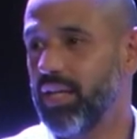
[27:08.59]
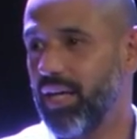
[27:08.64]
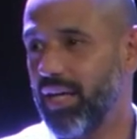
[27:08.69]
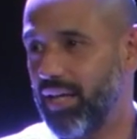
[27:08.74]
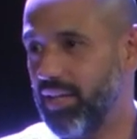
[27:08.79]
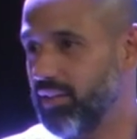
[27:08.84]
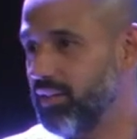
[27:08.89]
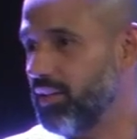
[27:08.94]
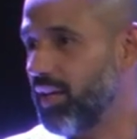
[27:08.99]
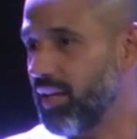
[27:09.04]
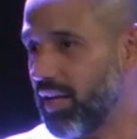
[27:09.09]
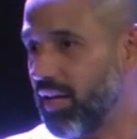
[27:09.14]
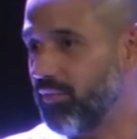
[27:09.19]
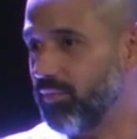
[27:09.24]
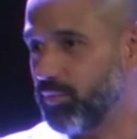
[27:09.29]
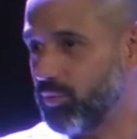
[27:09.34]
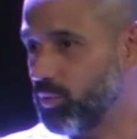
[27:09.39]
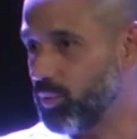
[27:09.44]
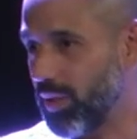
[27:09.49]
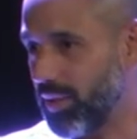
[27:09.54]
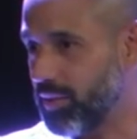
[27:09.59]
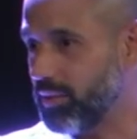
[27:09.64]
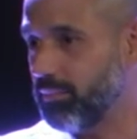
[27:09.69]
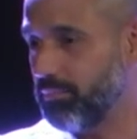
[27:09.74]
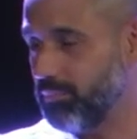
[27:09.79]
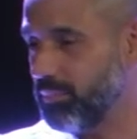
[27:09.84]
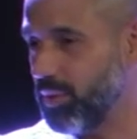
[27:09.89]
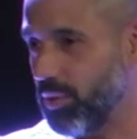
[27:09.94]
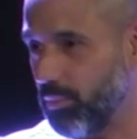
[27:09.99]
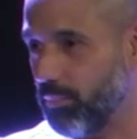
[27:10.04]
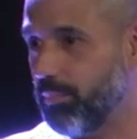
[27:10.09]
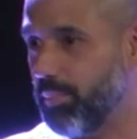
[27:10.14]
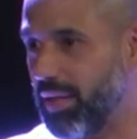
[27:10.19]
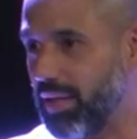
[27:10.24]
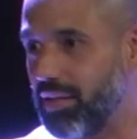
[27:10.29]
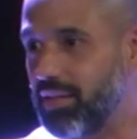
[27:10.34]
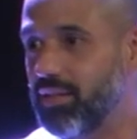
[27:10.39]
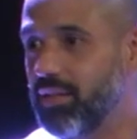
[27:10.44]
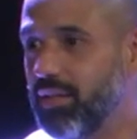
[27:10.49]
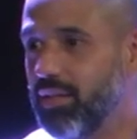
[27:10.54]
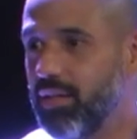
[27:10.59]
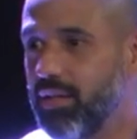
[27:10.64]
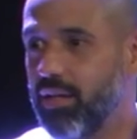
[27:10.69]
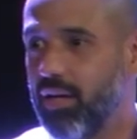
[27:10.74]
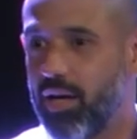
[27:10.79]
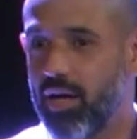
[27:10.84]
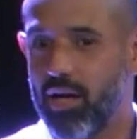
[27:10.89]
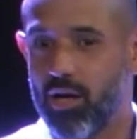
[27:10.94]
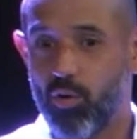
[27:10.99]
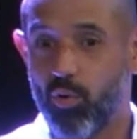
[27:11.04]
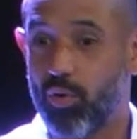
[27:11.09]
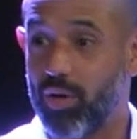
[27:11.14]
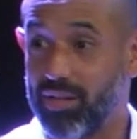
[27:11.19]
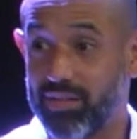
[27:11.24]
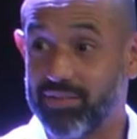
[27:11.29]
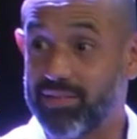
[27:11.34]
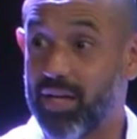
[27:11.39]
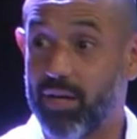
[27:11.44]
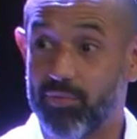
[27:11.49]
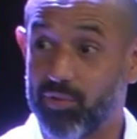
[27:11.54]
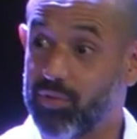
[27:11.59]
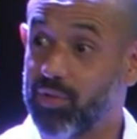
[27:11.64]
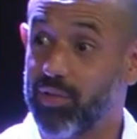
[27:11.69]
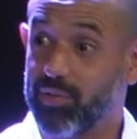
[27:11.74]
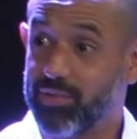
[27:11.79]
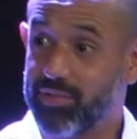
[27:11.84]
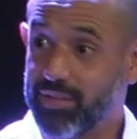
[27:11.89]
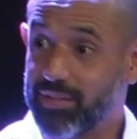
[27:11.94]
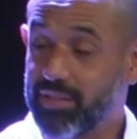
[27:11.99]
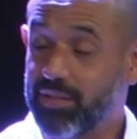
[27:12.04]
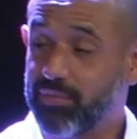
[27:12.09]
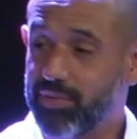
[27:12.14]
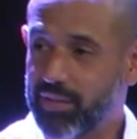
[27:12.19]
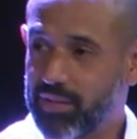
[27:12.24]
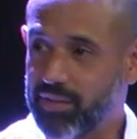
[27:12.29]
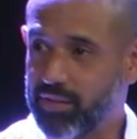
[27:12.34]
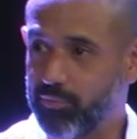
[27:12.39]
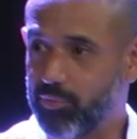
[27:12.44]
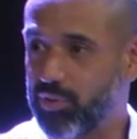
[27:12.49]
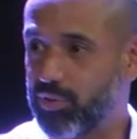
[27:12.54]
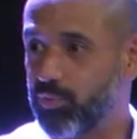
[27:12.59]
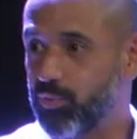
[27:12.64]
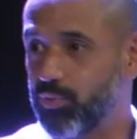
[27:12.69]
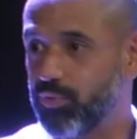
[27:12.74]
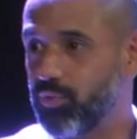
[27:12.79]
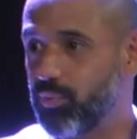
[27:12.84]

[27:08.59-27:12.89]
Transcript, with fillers: and not have to like, you know, pay, or at least have a significantly reduced